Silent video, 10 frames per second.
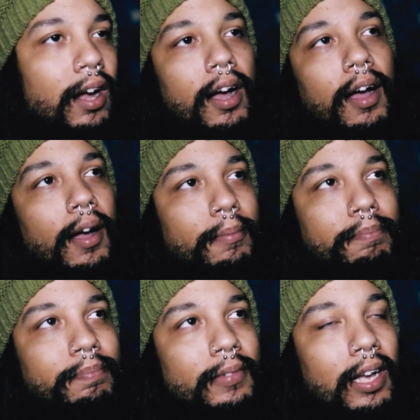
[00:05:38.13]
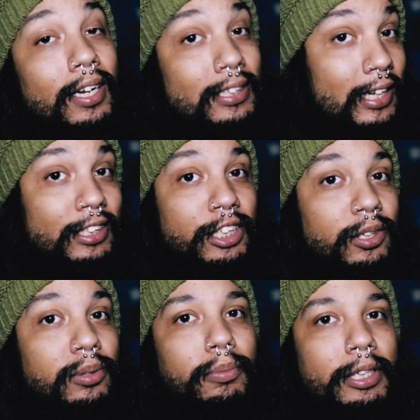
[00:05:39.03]
Um, unless that's
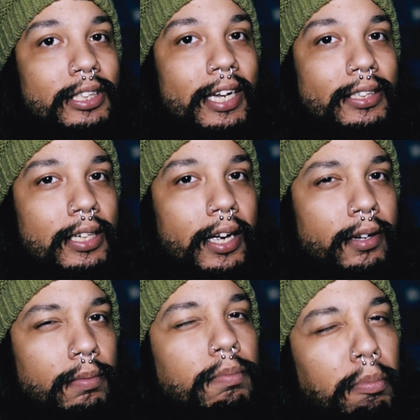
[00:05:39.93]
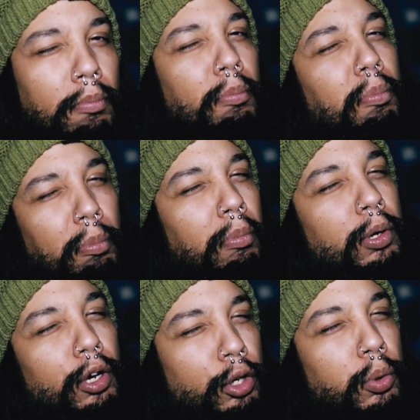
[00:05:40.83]
you, in which case, like,
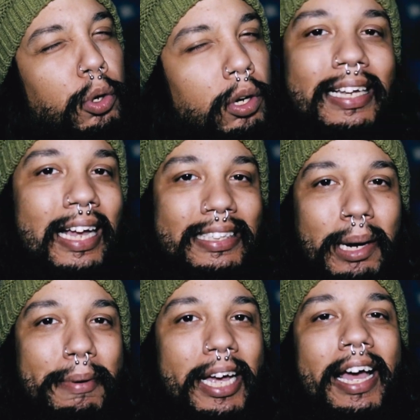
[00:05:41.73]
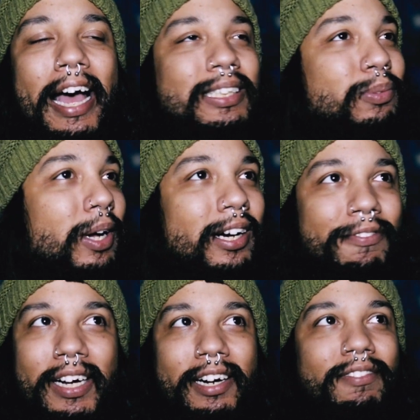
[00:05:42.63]
you're cool. That's gonna be it. I just wanted to
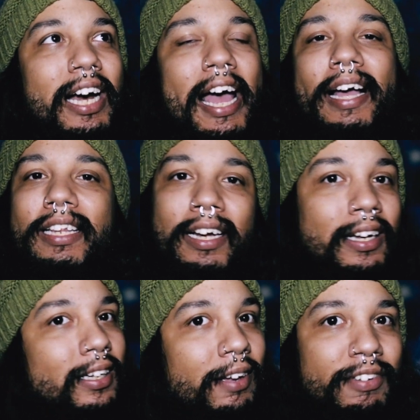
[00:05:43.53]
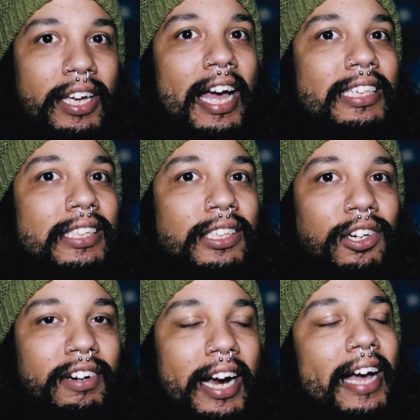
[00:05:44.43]
fucking react give you guys this
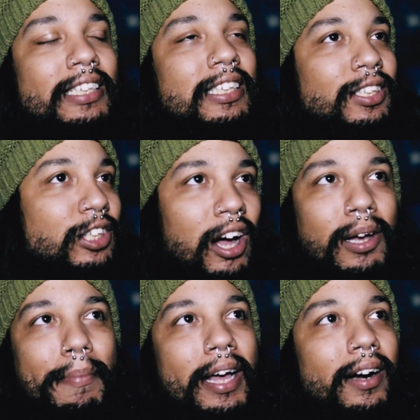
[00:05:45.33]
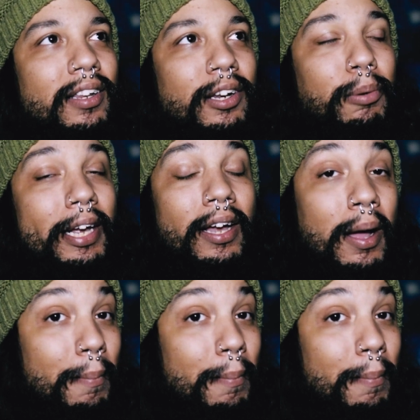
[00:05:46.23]
little reaction, talk about it a little bit.